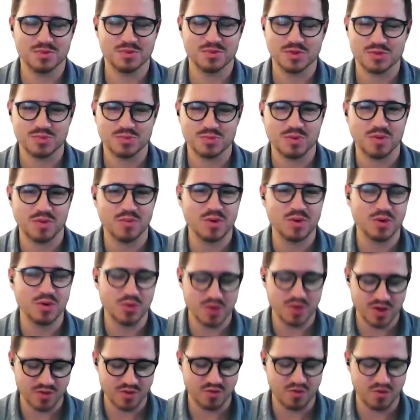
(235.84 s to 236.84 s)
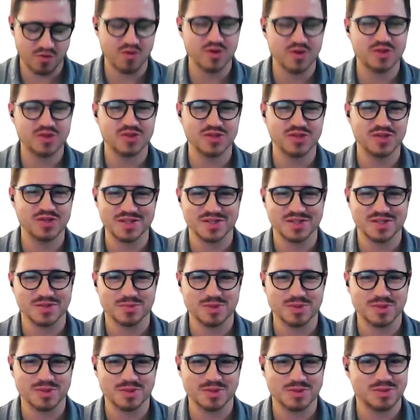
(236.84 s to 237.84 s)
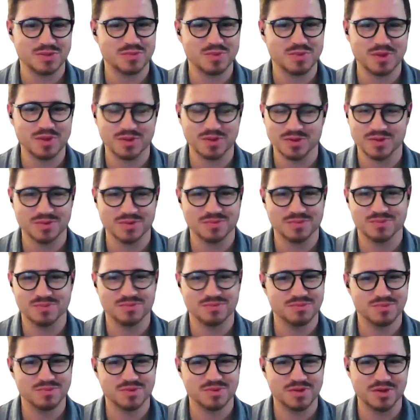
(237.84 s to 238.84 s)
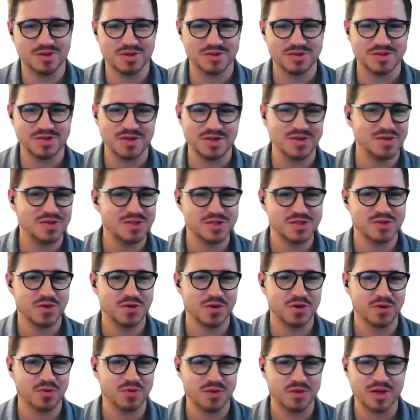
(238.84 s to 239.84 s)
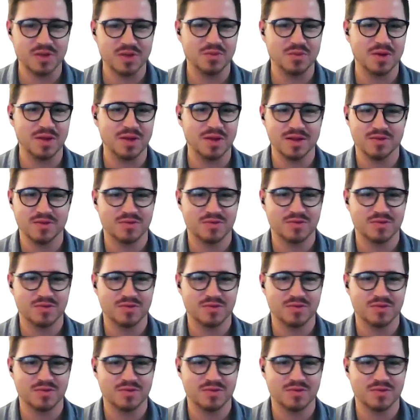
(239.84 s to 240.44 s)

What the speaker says: been looking forward to this. The series is going really well. I've